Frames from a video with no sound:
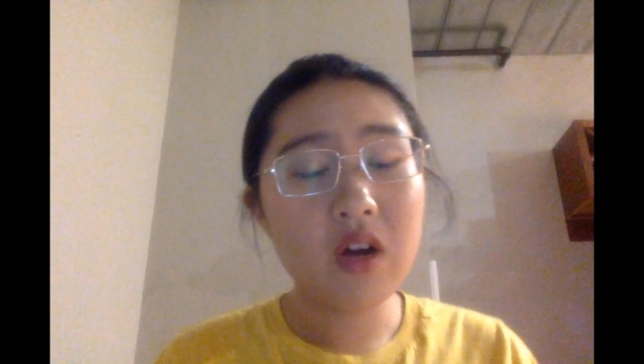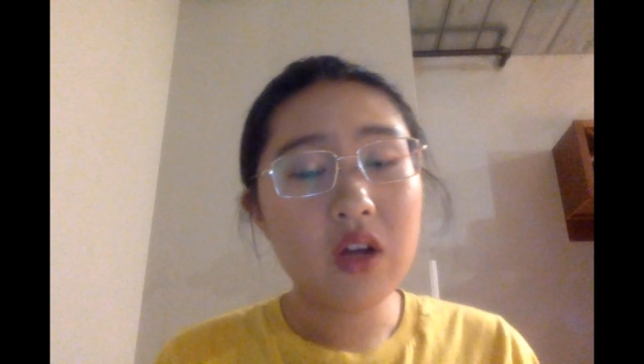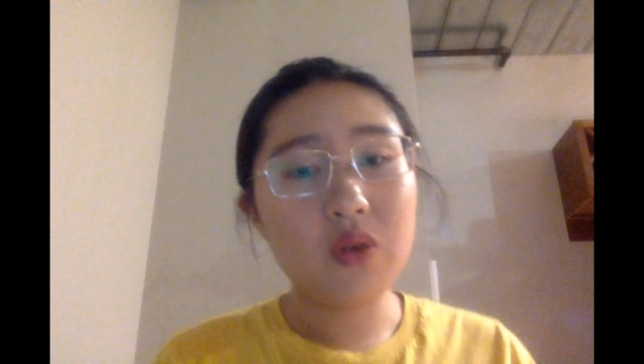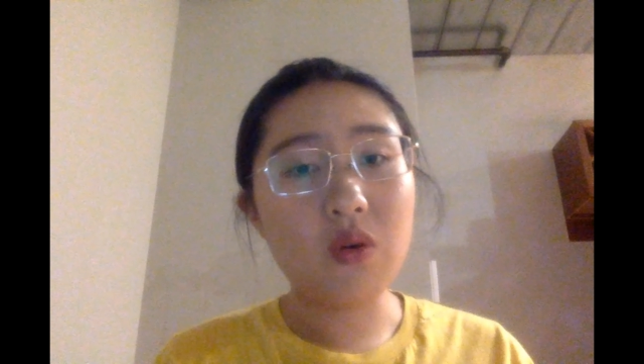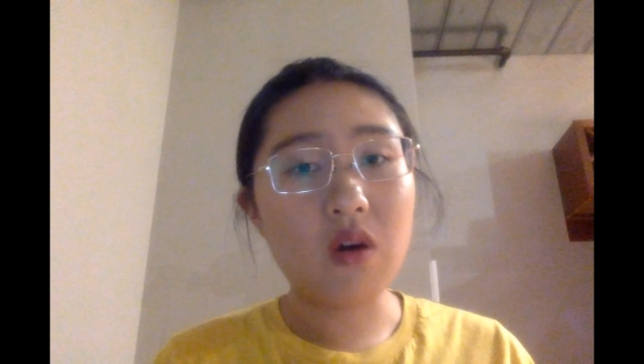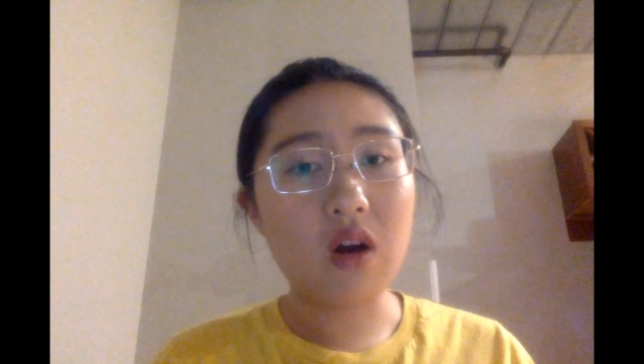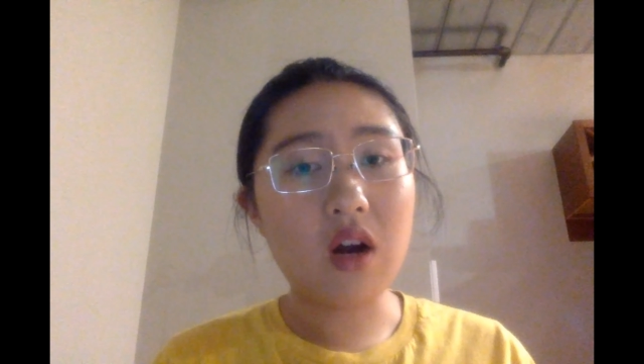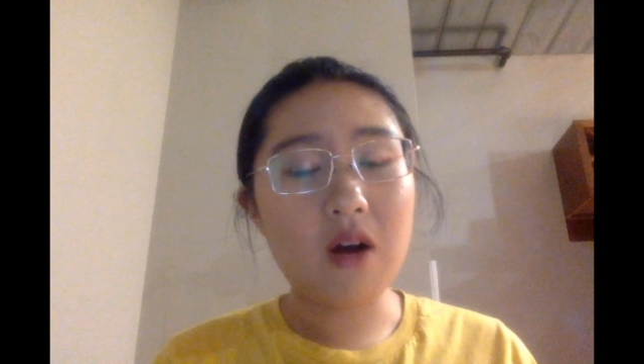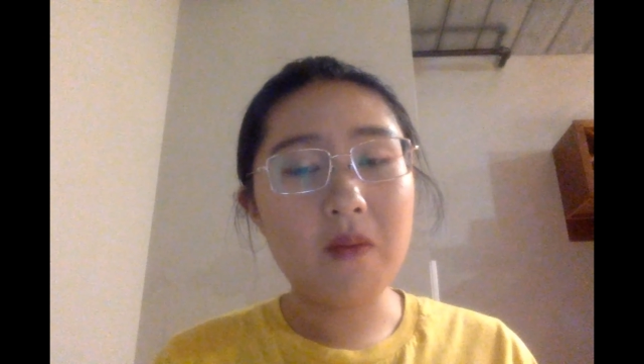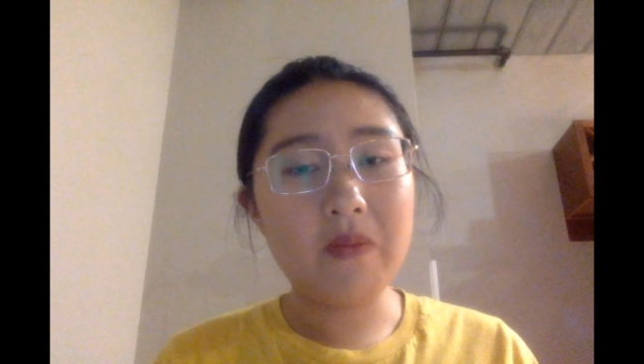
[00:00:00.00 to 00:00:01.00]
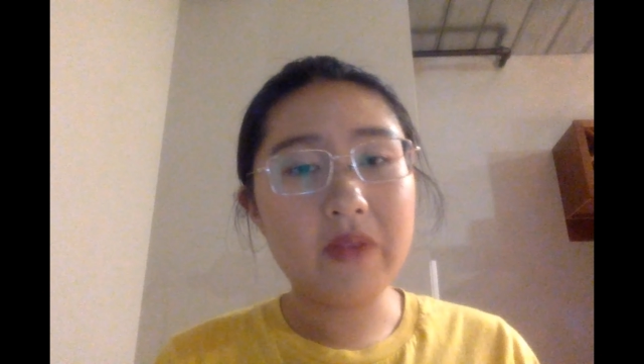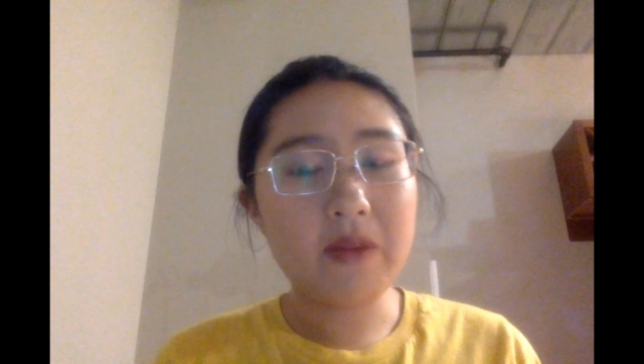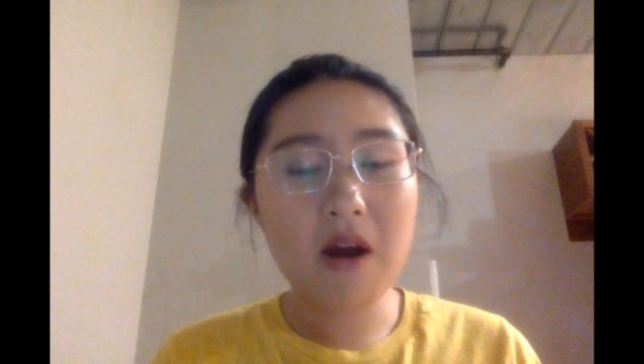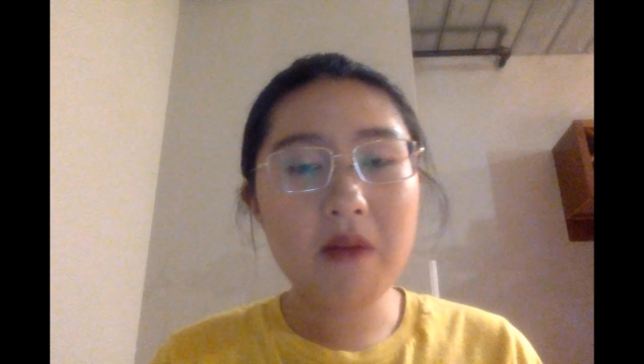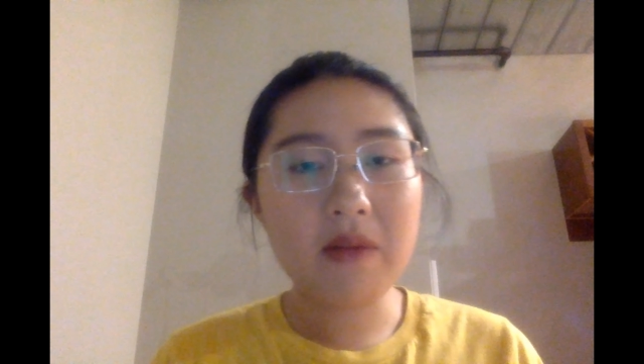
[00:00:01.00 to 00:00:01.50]
your
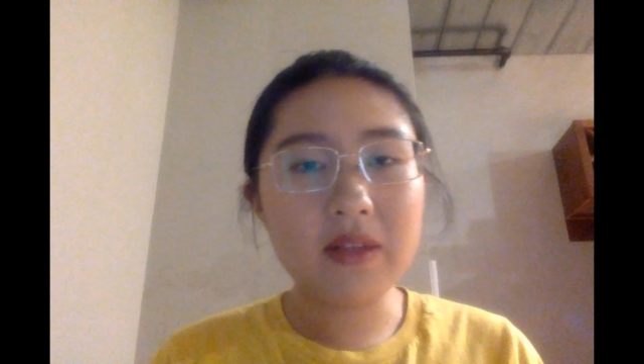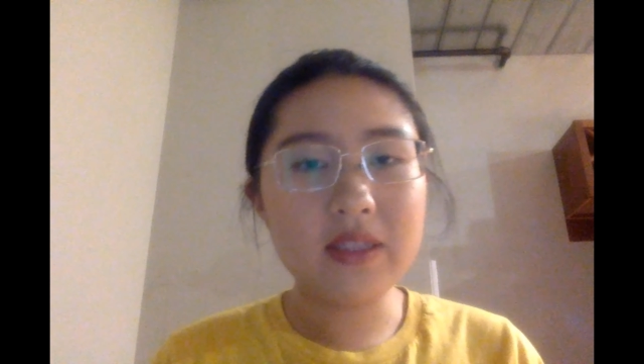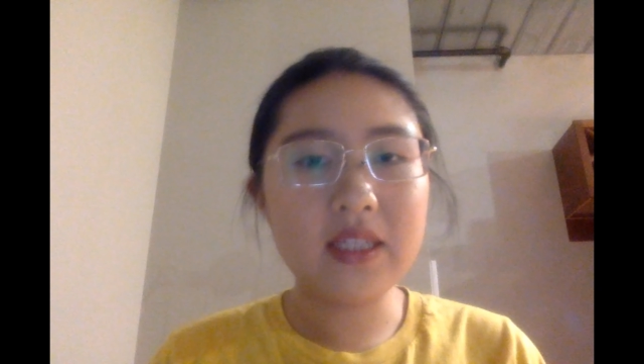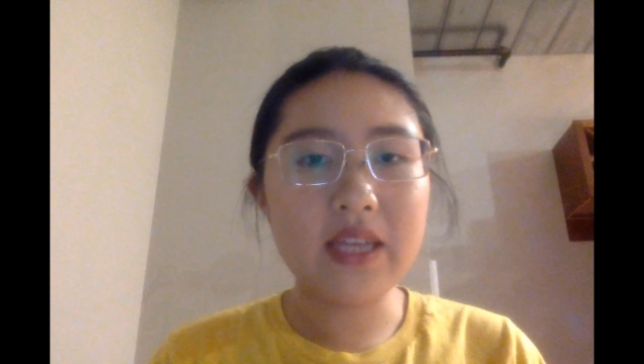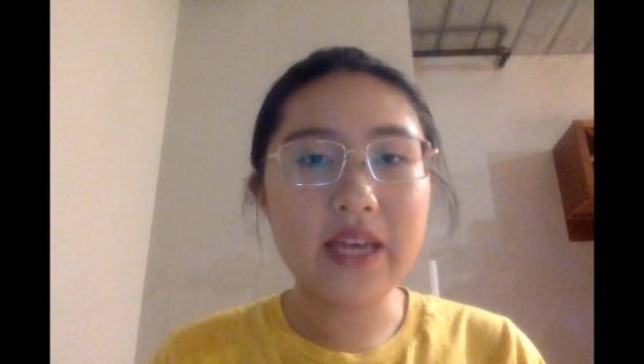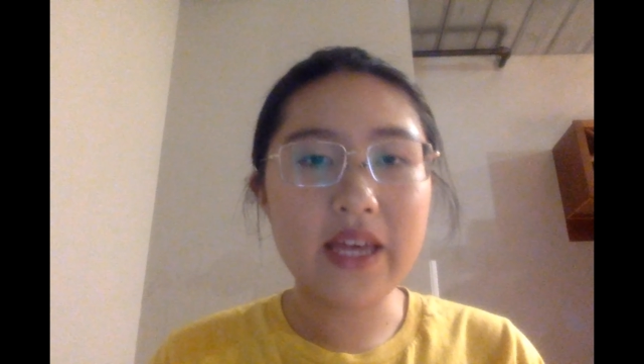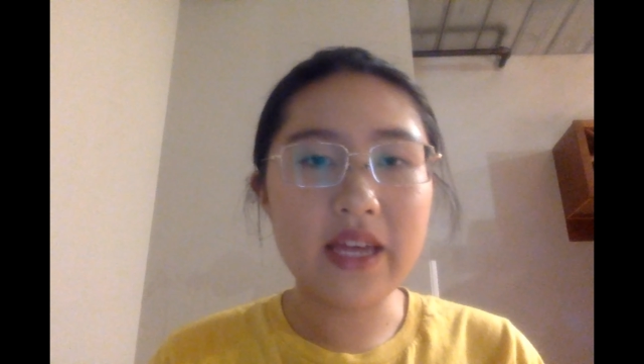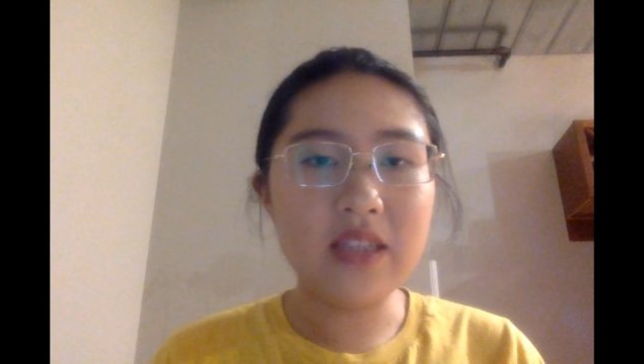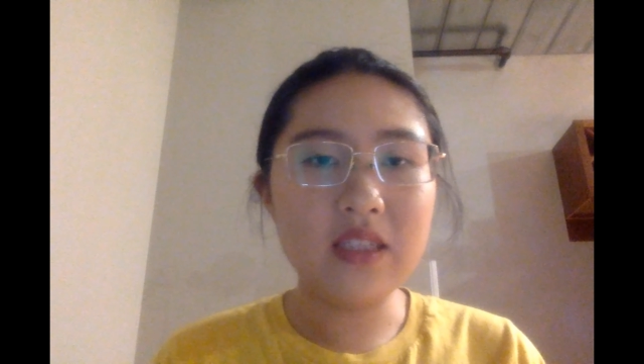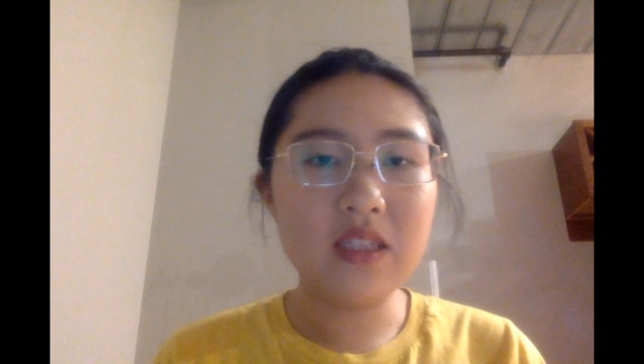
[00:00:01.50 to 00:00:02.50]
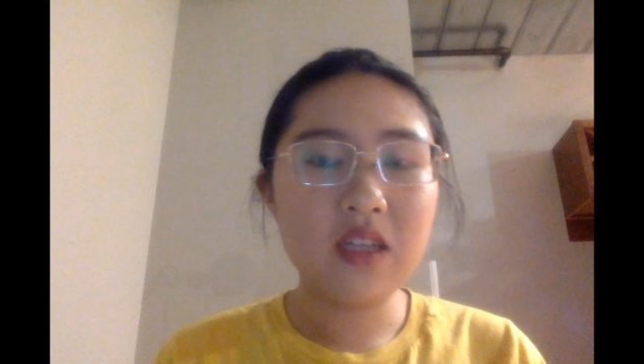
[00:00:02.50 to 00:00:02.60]
apartments, and